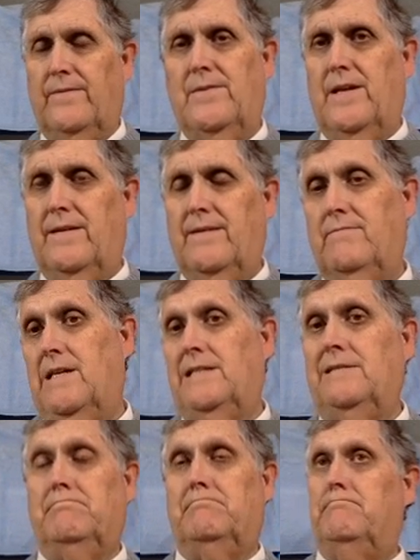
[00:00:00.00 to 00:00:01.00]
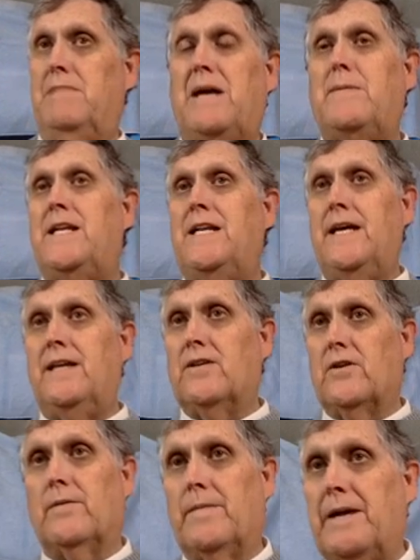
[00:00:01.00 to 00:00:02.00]
Well, maybe
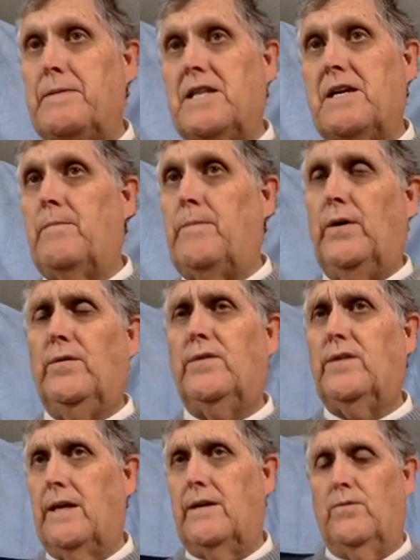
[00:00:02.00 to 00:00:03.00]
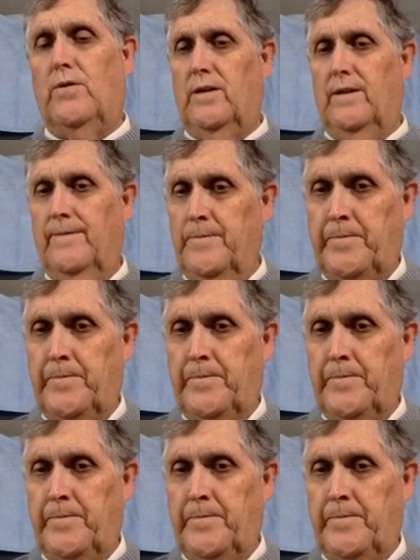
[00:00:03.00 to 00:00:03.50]
neither. Maybe they're both equal.